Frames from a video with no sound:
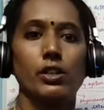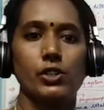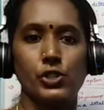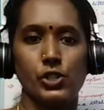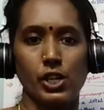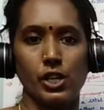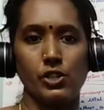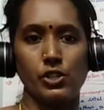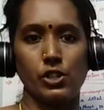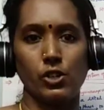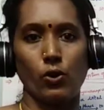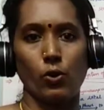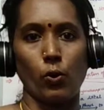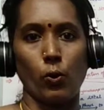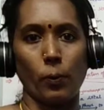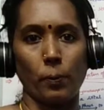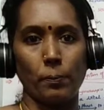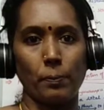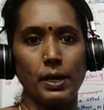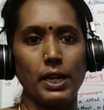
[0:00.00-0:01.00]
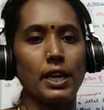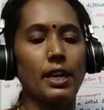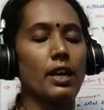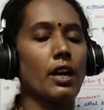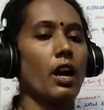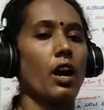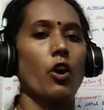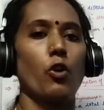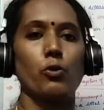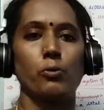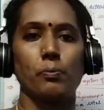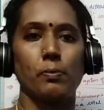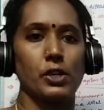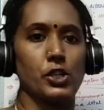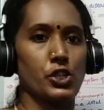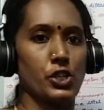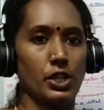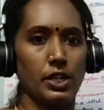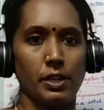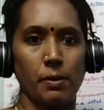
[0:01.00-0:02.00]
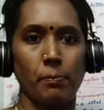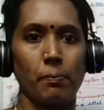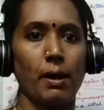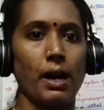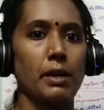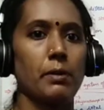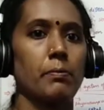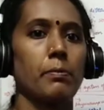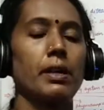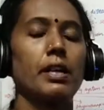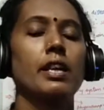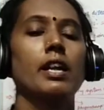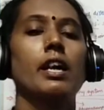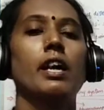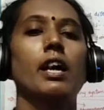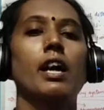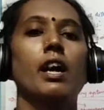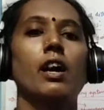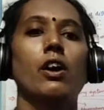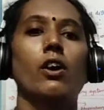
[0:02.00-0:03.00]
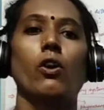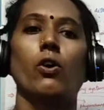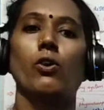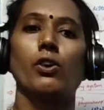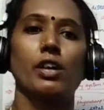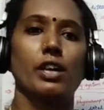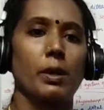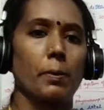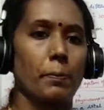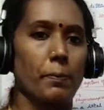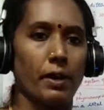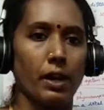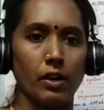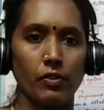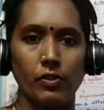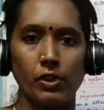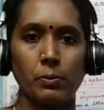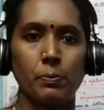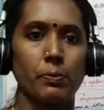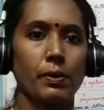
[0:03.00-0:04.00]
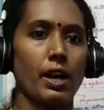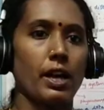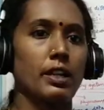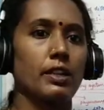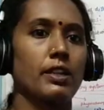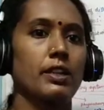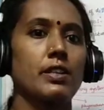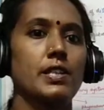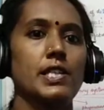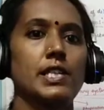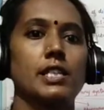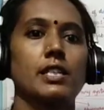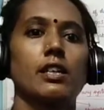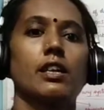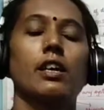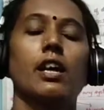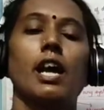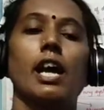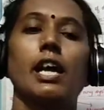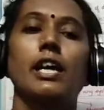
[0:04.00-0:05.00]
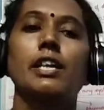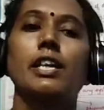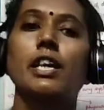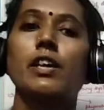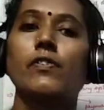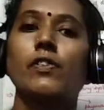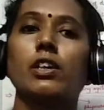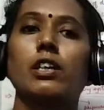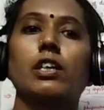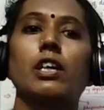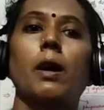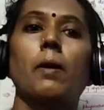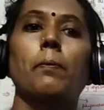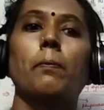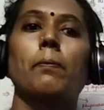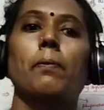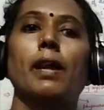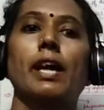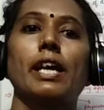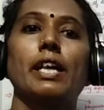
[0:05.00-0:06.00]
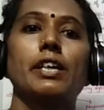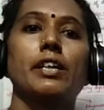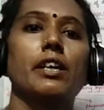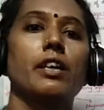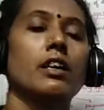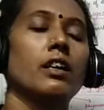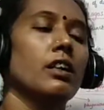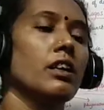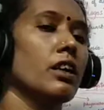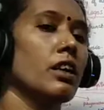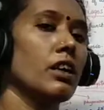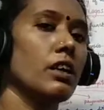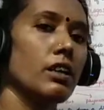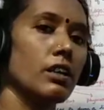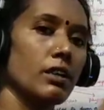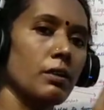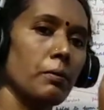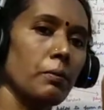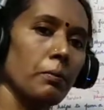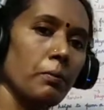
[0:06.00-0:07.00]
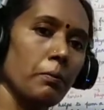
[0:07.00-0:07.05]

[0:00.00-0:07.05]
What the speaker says: general OP or patient department or in a private practice, and he will complain a